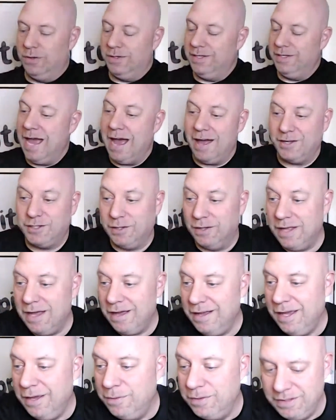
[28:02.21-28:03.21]
yeah, so
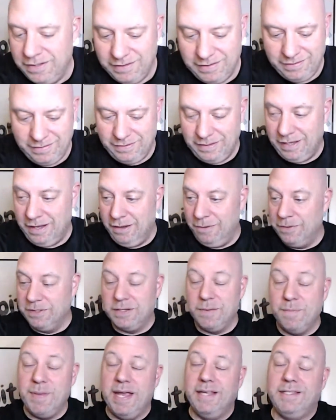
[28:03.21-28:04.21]
it was
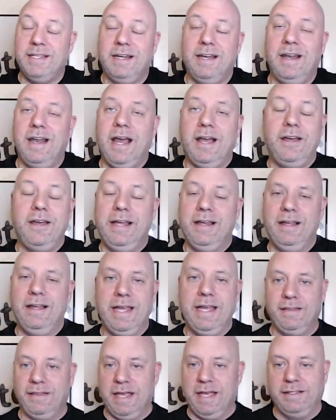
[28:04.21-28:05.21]
amazing, and I
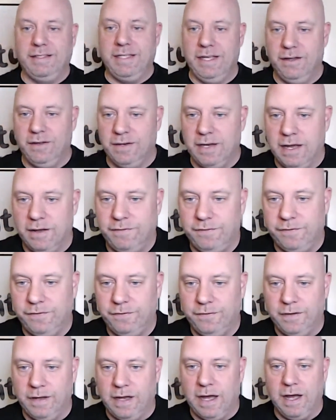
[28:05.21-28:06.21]
can't thank Dale enough
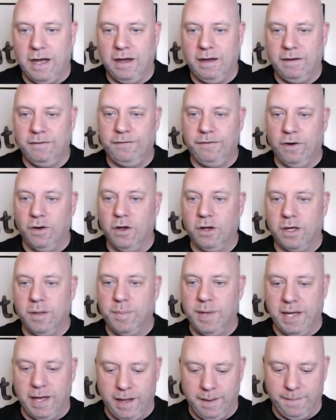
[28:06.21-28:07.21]
for hooking
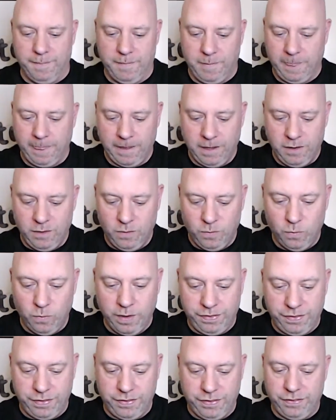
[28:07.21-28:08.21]
me up
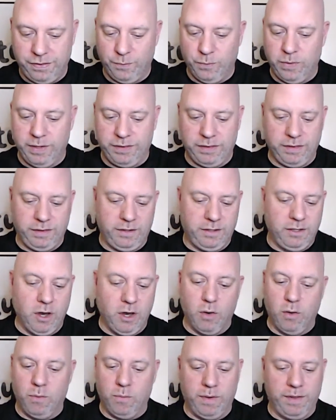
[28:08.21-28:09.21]
with
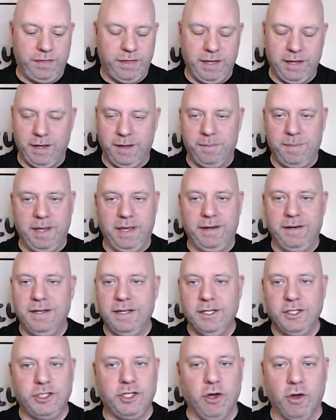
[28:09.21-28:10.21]
going with him and
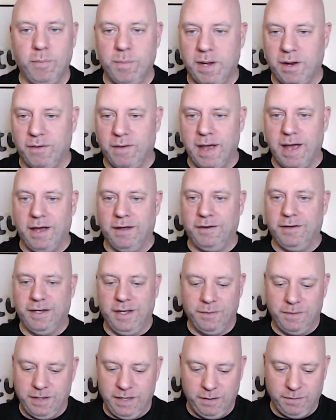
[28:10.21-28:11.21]
showing me around.
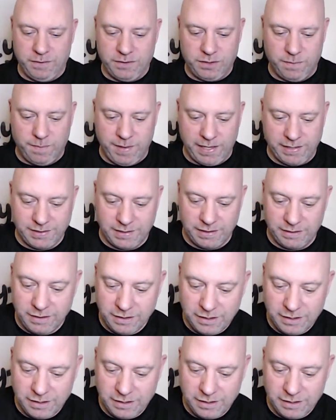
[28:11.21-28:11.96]
It was amazing.